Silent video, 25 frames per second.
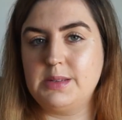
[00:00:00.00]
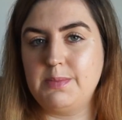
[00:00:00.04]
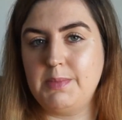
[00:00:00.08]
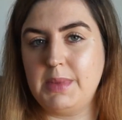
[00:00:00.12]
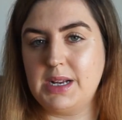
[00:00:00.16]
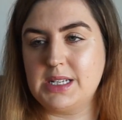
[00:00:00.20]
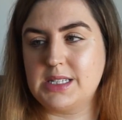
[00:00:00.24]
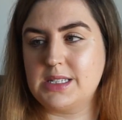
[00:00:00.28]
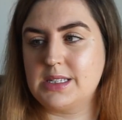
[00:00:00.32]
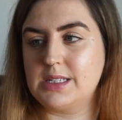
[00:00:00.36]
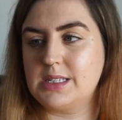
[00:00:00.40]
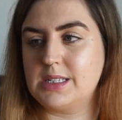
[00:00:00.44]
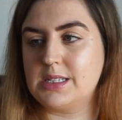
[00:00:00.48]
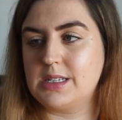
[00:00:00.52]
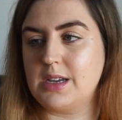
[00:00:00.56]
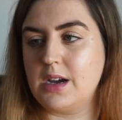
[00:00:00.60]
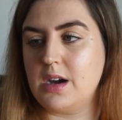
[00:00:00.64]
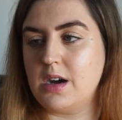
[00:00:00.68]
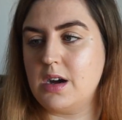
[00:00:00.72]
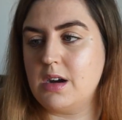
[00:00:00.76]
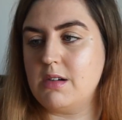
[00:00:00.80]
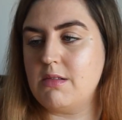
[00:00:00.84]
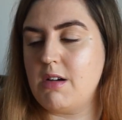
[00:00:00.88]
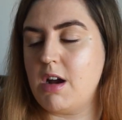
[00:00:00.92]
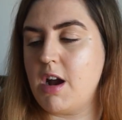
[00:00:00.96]

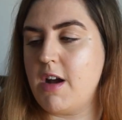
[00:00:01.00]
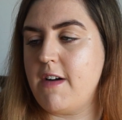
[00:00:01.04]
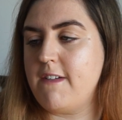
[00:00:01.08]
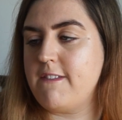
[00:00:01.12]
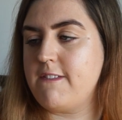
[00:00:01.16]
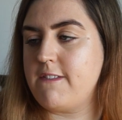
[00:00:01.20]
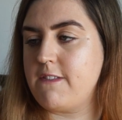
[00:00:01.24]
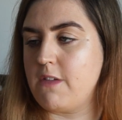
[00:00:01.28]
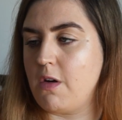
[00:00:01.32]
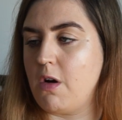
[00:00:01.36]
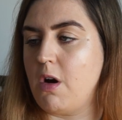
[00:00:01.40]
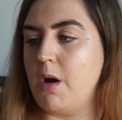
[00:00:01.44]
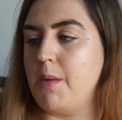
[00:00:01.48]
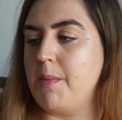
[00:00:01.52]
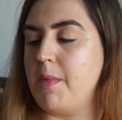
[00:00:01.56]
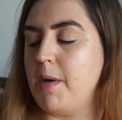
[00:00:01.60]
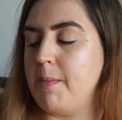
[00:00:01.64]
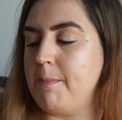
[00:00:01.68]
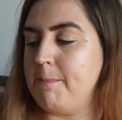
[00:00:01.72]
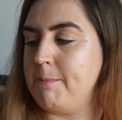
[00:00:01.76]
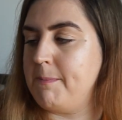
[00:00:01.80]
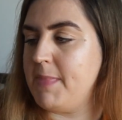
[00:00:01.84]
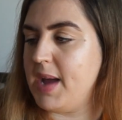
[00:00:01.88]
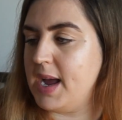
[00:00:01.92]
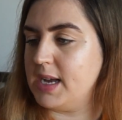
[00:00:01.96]
Mascara from
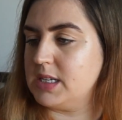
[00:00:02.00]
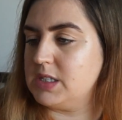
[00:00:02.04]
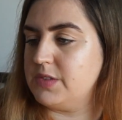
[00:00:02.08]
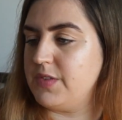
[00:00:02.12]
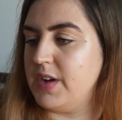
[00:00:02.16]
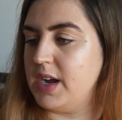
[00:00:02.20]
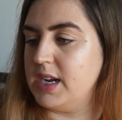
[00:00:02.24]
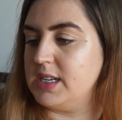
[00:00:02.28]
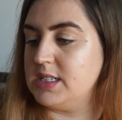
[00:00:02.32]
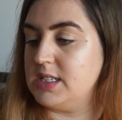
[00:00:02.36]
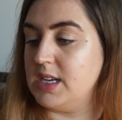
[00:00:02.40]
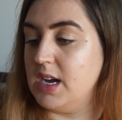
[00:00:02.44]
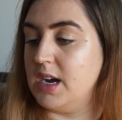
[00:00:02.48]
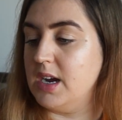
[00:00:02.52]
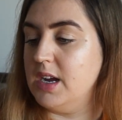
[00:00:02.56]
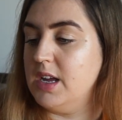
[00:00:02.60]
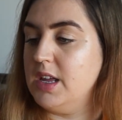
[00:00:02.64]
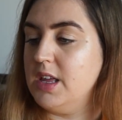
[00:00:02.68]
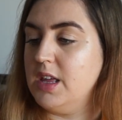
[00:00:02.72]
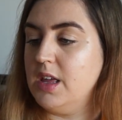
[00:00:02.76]
Max Factor.